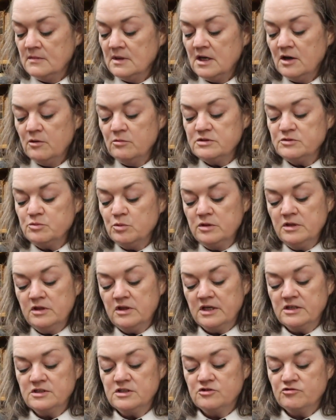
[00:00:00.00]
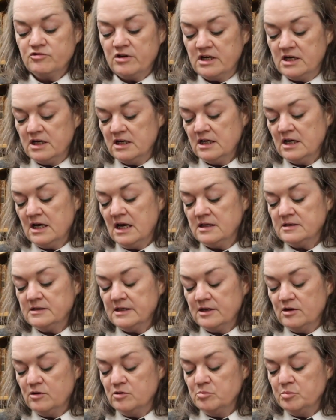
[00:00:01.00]
It was one thing to drink in a
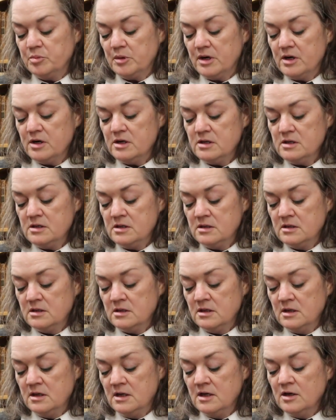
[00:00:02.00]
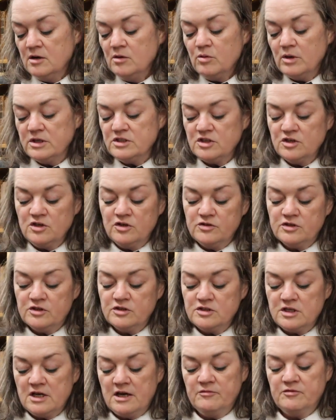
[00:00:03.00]
Catholic-owned bar, quite another
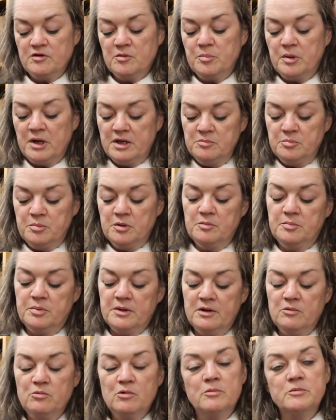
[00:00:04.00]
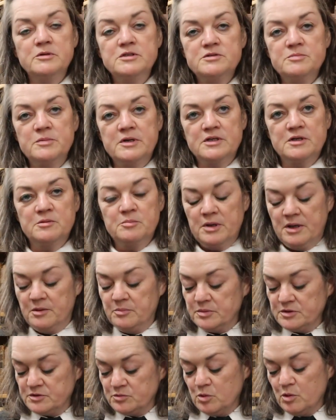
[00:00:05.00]
to have your pint pulled by a woman smeared in
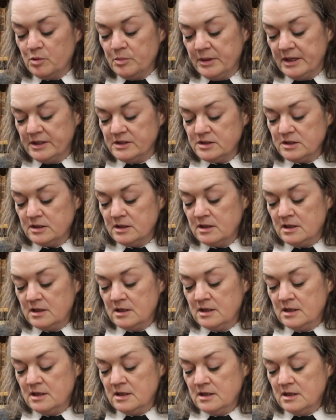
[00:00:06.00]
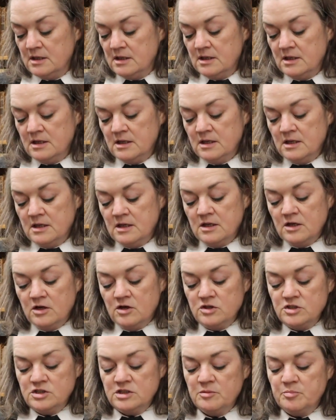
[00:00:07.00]
papish war paint.
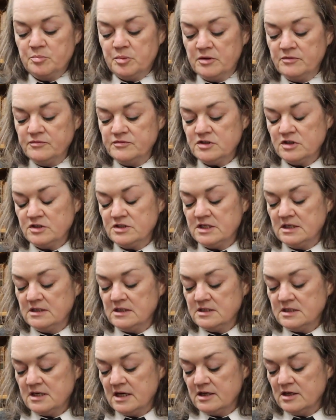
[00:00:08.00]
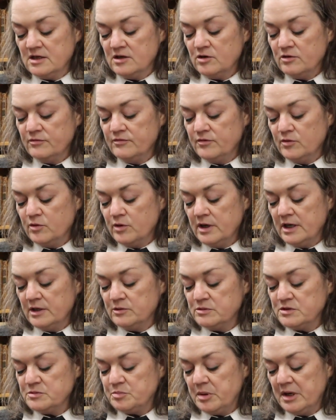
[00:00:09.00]
Kushla buffed until the skin in her forehead
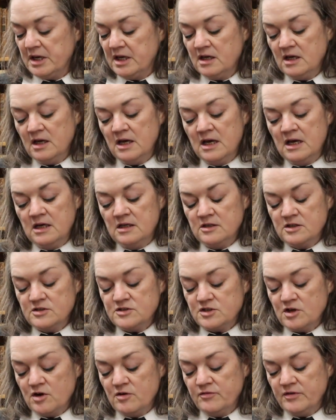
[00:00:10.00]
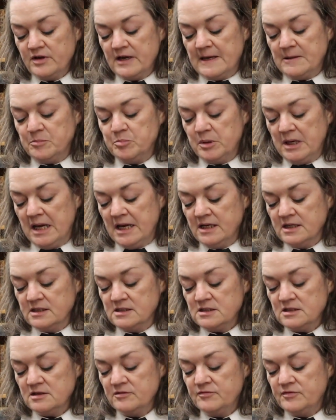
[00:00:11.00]
was pink, the serviette
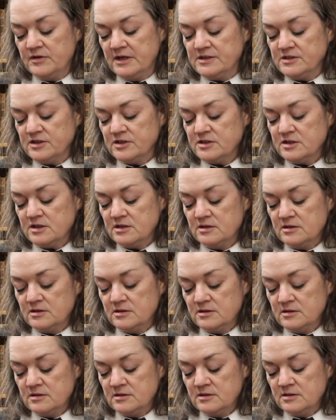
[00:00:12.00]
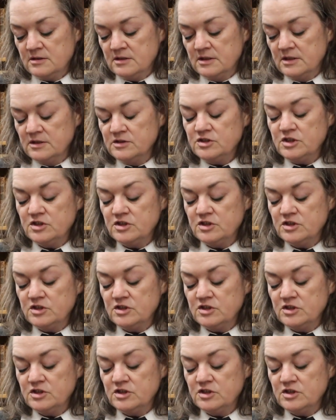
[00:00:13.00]
blackened, flittered. She